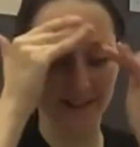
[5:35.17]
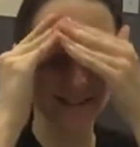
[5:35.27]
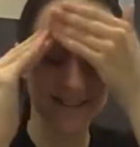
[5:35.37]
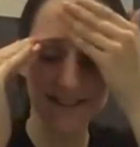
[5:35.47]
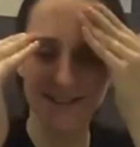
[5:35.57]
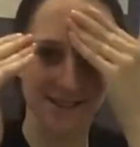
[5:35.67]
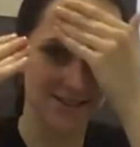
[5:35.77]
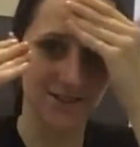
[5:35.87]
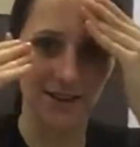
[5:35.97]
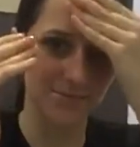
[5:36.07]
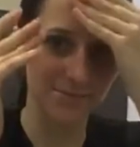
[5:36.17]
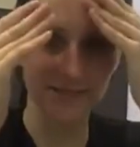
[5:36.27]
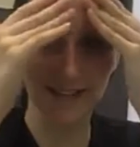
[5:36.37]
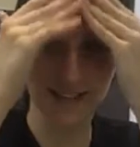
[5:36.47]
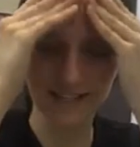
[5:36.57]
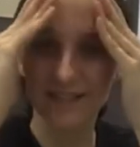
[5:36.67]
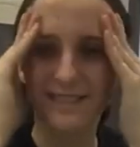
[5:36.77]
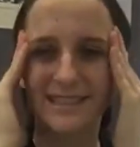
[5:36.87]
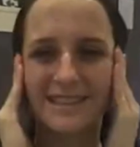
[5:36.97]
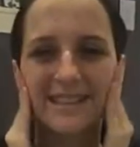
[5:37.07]
It's hard to describe
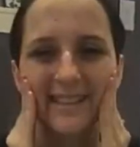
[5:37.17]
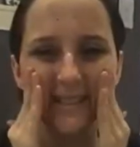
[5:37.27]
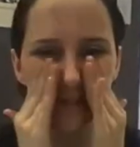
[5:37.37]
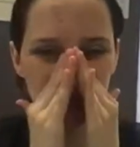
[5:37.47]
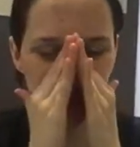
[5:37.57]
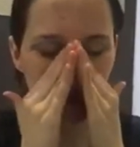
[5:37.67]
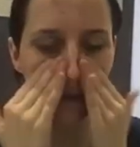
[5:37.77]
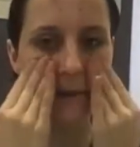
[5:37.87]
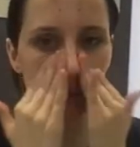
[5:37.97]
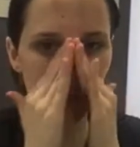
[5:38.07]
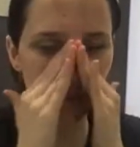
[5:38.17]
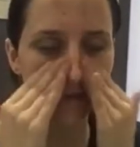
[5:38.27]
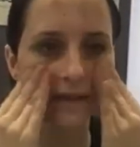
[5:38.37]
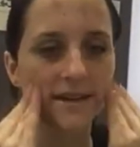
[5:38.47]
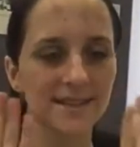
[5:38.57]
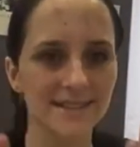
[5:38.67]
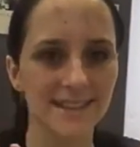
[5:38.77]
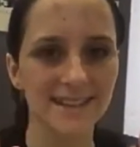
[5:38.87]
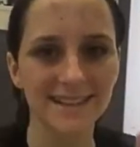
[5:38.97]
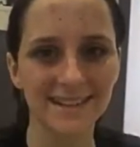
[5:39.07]
textures and things on camera when you can't
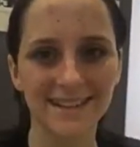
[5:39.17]
see.